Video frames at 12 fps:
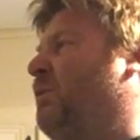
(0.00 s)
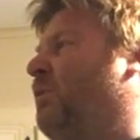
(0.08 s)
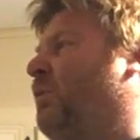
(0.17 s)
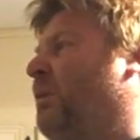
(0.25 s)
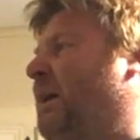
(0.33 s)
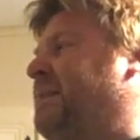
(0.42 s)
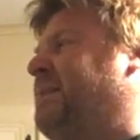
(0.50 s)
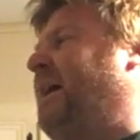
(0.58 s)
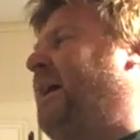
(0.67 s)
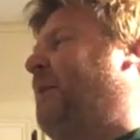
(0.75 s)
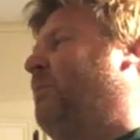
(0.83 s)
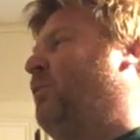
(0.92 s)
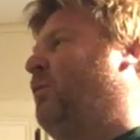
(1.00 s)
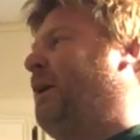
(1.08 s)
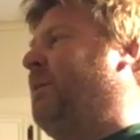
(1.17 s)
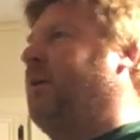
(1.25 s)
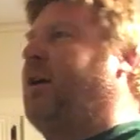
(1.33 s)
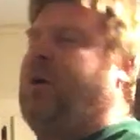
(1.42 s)
one time
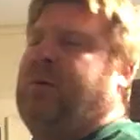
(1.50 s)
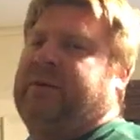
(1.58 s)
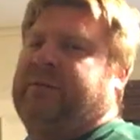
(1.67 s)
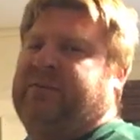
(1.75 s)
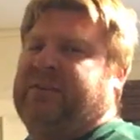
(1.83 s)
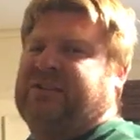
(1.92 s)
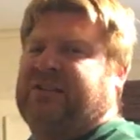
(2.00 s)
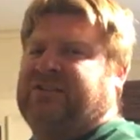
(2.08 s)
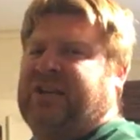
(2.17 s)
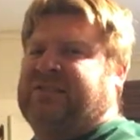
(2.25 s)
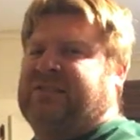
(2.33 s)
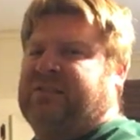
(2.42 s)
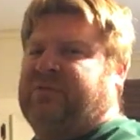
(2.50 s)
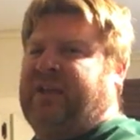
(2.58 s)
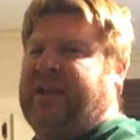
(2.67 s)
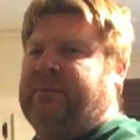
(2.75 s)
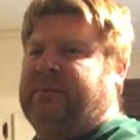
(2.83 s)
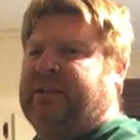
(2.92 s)
we were going to visit Jess's
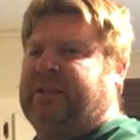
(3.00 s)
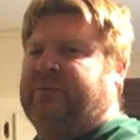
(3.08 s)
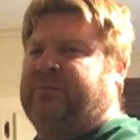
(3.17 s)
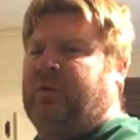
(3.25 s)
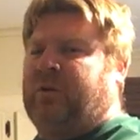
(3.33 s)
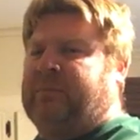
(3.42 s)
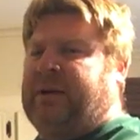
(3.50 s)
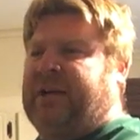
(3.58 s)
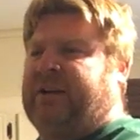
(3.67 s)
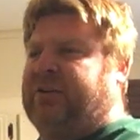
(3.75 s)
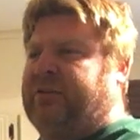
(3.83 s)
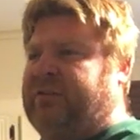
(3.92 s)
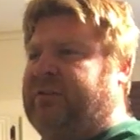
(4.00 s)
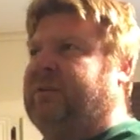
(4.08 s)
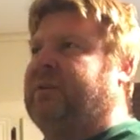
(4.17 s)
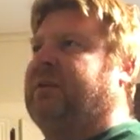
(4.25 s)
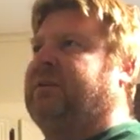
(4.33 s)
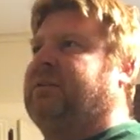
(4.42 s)
family in Fort Myers,
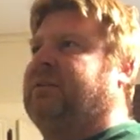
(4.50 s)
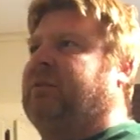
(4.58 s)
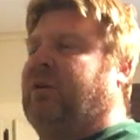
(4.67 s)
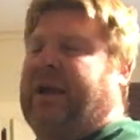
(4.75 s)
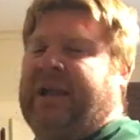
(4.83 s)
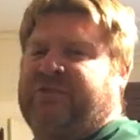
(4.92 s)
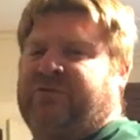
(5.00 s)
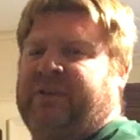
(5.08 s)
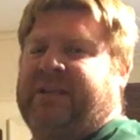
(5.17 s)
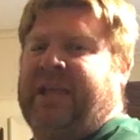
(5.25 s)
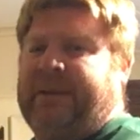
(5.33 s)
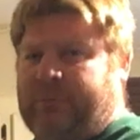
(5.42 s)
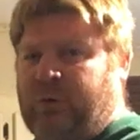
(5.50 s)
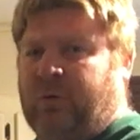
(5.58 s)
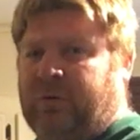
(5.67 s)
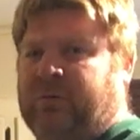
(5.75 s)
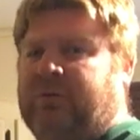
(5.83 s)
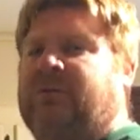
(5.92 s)
or actually Cape
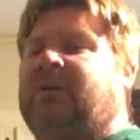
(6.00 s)
Coral,